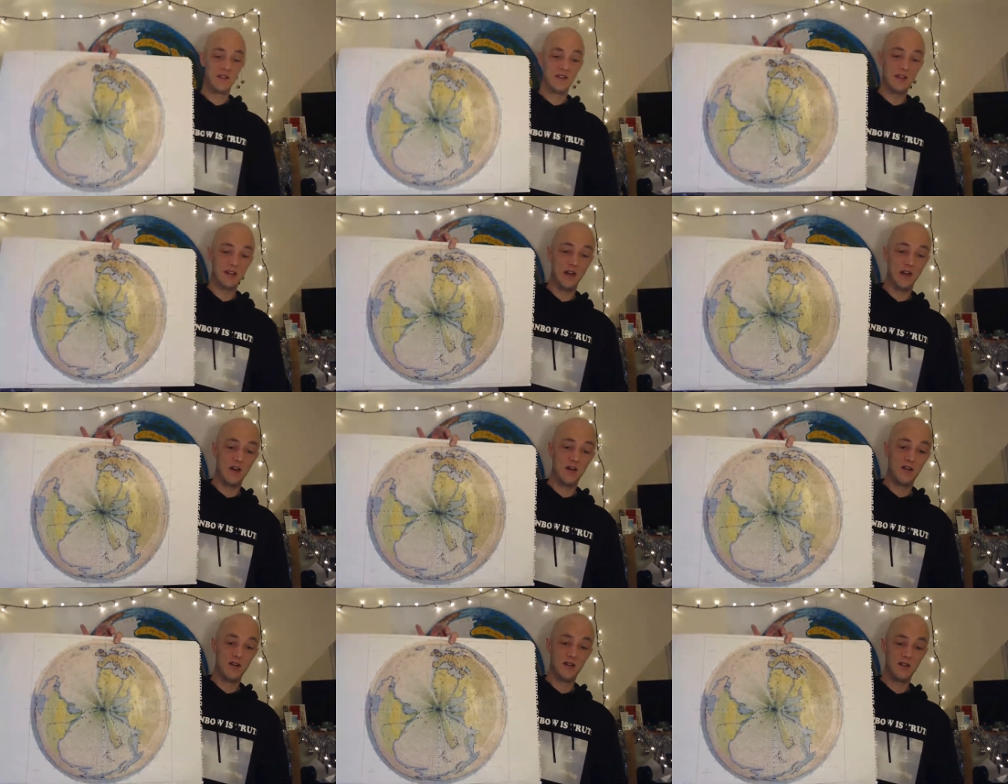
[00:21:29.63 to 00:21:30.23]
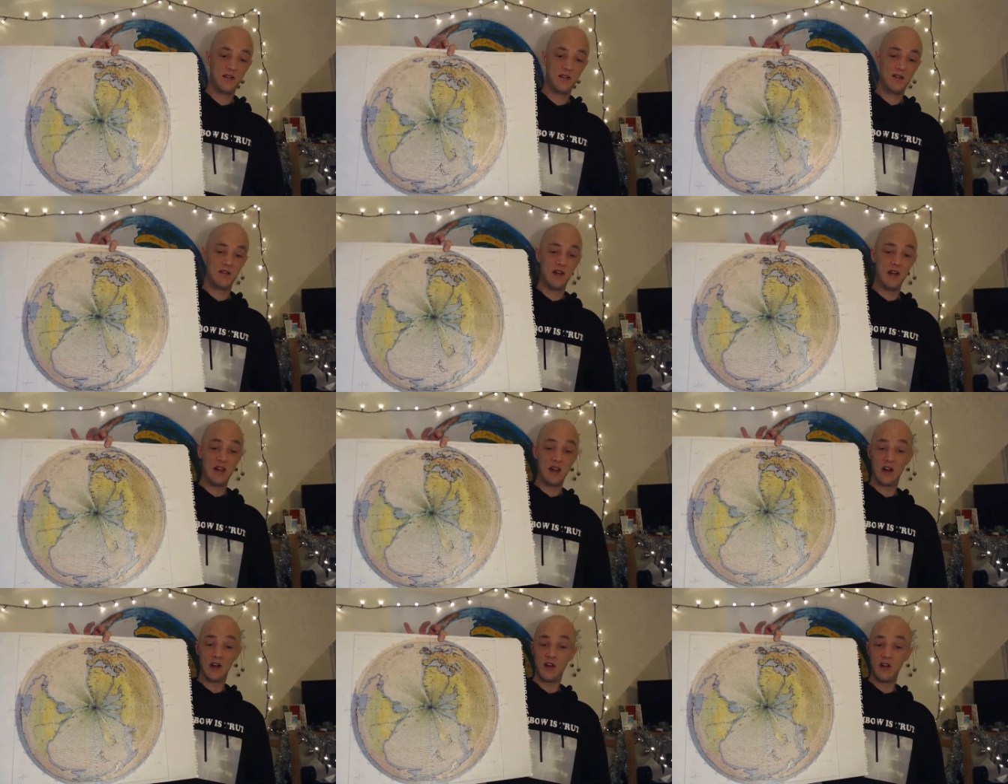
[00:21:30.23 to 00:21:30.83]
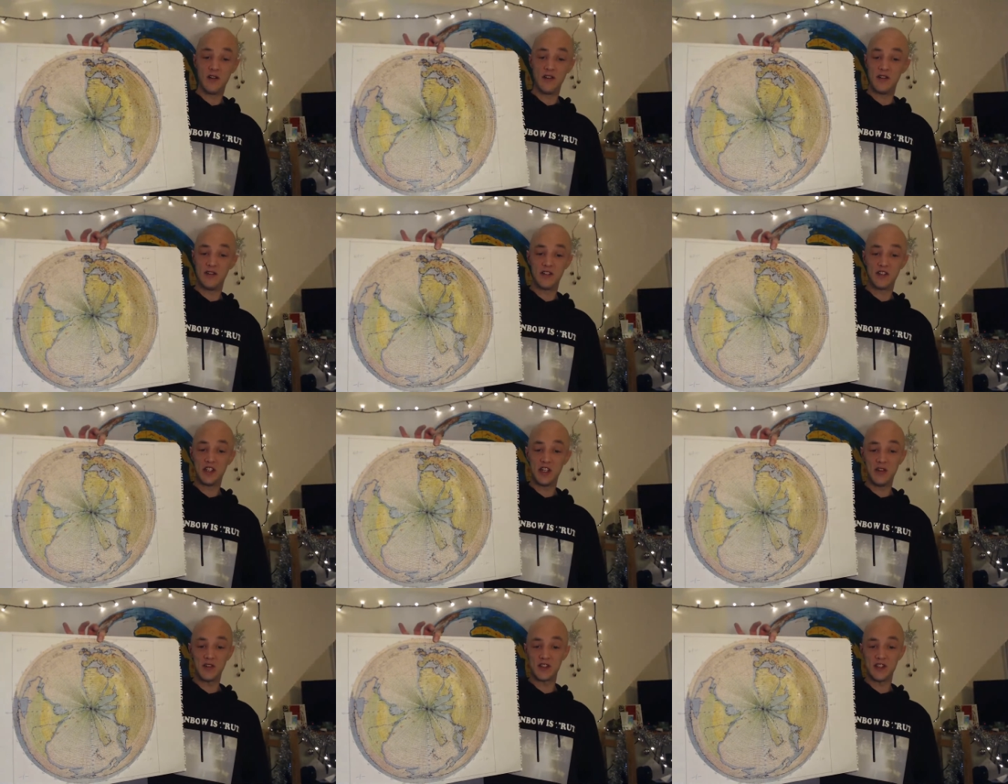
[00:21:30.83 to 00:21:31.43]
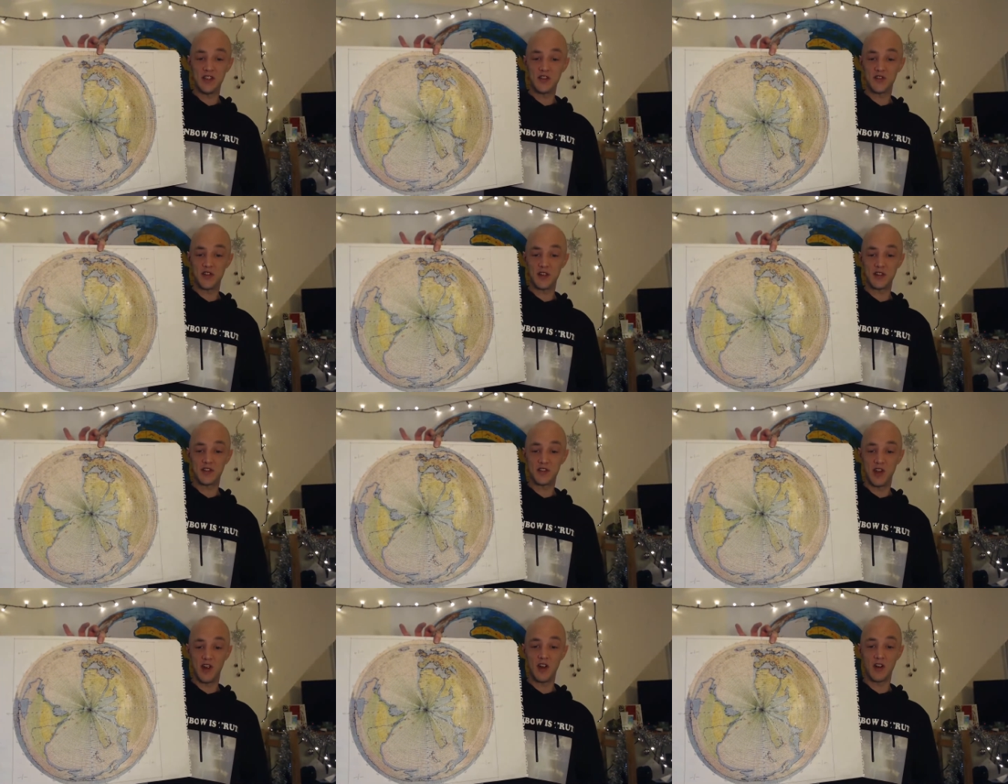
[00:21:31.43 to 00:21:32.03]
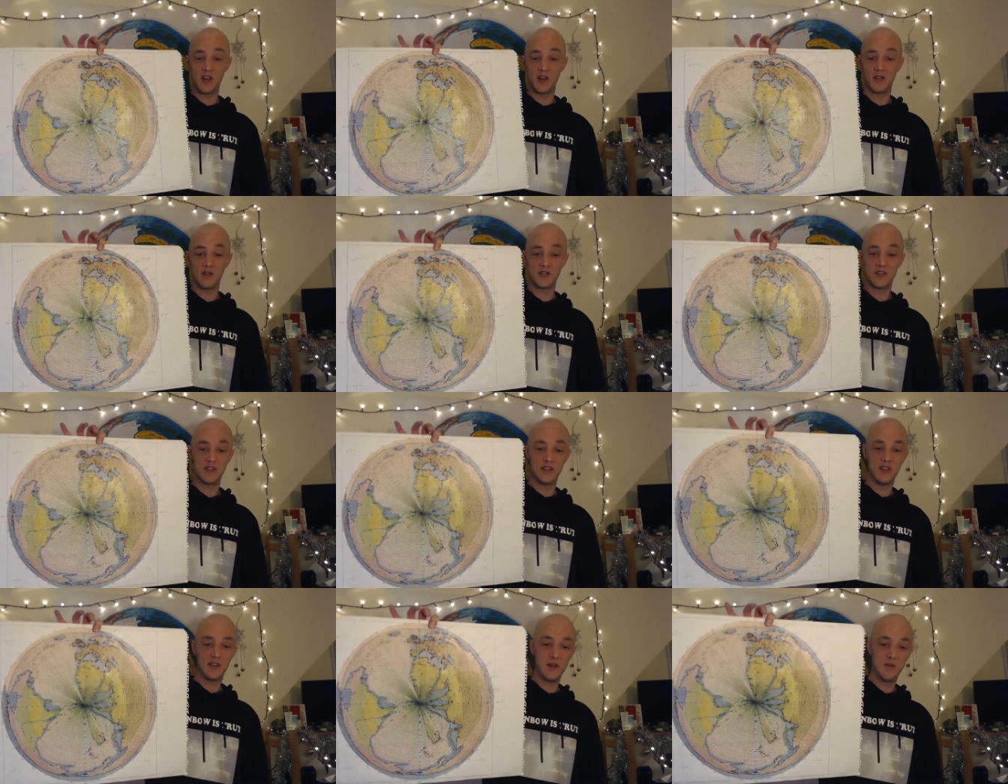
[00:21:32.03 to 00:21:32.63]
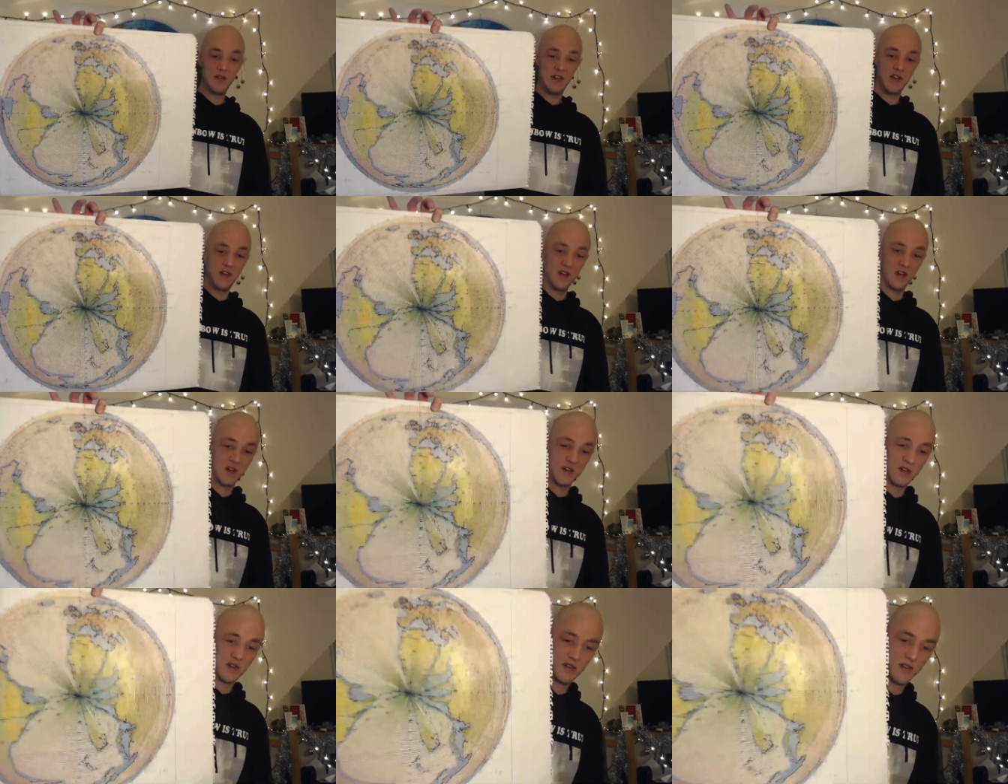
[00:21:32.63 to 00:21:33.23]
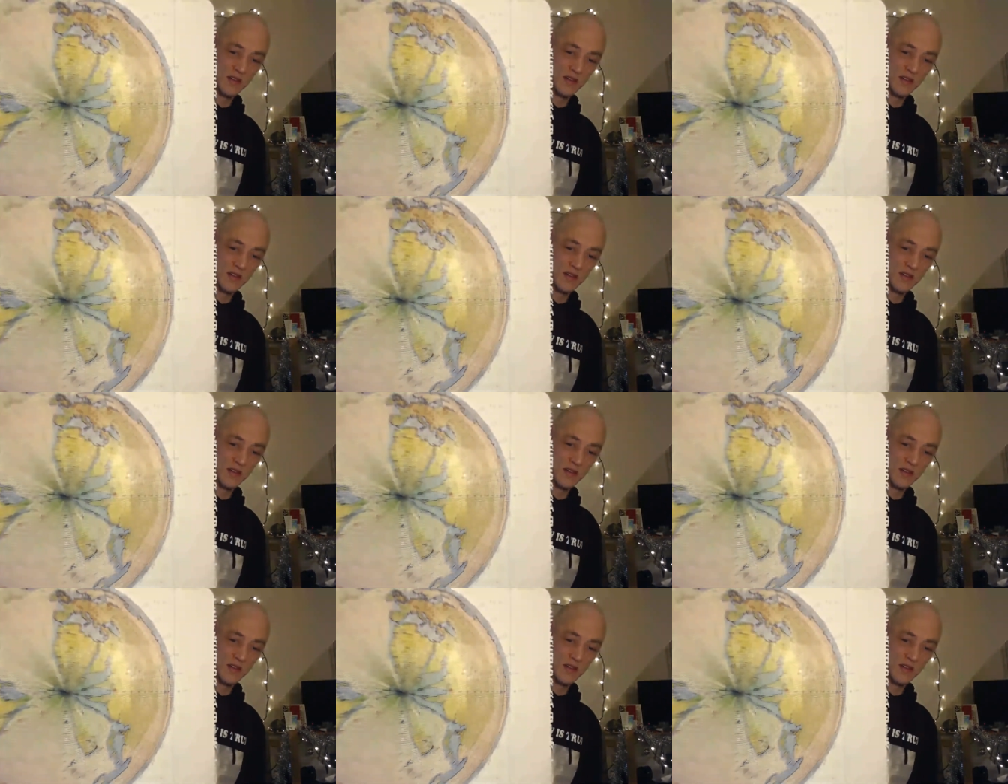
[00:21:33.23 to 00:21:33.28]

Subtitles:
You know, including the geocentric circles. I mean, look.